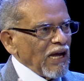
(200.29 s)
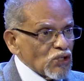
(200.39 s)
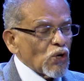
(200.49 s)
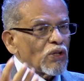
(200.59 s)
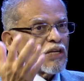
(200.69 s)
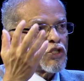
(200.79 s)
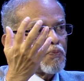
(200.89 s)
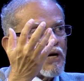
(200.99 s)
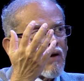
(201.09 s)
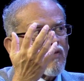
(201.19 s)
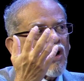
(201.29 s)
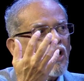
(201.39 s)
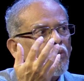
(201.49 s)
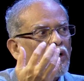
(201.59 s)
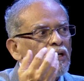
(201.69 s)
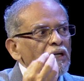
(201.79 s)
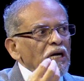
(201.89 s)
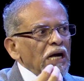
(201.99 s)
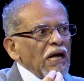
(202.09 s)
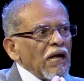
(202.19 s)
So the Spirit of God will
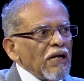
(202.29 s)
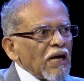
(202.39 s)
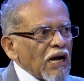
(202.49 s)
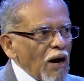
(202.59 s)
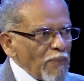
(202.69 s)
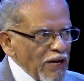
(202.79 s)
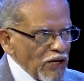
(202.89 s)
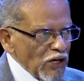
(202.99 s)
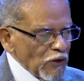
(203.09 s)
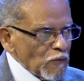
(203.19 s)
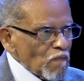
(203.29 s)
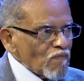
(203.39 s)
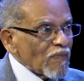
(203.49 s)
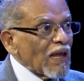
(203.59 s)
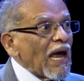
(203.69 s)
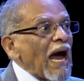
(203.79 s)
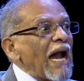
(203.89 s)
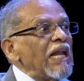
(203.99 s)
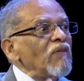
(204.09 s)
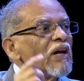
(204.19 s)
come in you
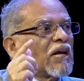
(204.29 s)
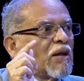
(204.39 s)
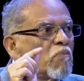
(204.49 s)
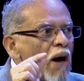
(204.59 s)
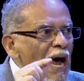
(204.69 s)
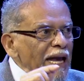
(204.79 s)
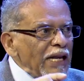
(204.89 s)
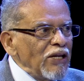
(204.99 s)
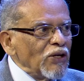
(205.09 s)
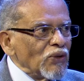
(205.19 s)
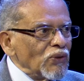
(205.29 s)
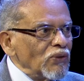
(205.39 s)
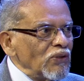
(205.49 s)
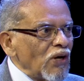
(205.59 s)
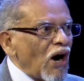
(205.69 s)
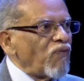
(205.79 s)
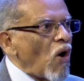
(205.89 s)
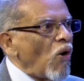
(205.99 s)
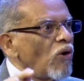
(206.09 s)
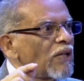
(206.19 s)
and he will remind you of
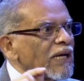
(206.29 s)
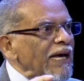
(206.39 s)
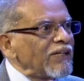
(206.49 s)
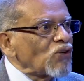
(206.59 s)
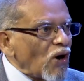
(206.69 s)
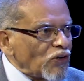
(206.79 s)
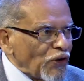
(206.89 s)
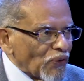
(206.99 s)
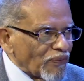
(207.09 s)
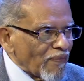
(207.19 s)
all that I taught you.